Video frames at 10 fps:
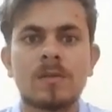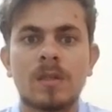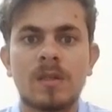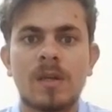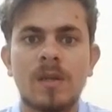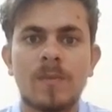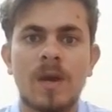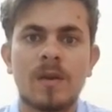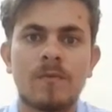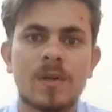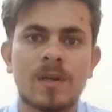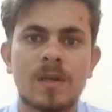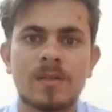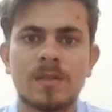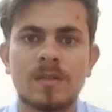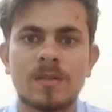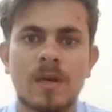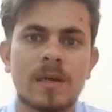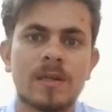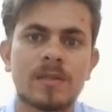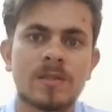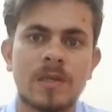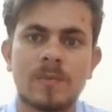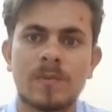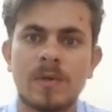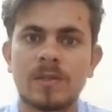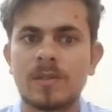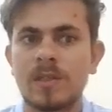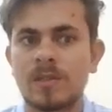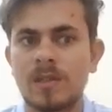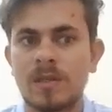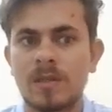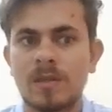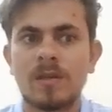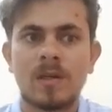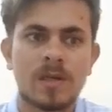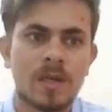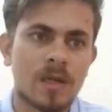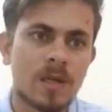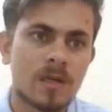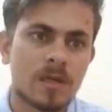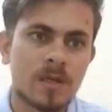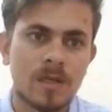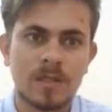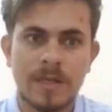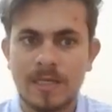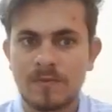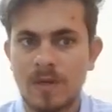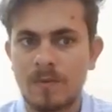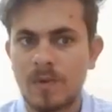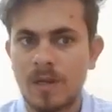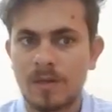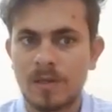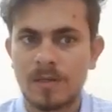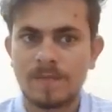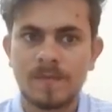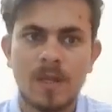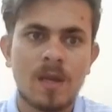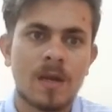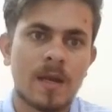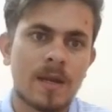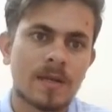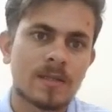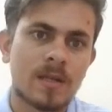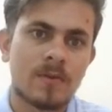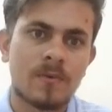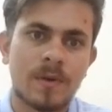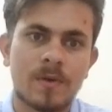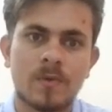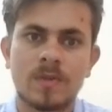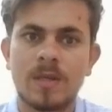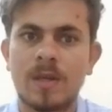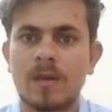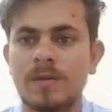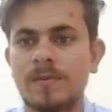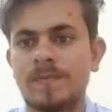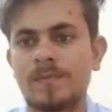The three main witnesses against him are Sergeant Taylor, his ex-wife Brenda, and ex-girlfriend Rosanna.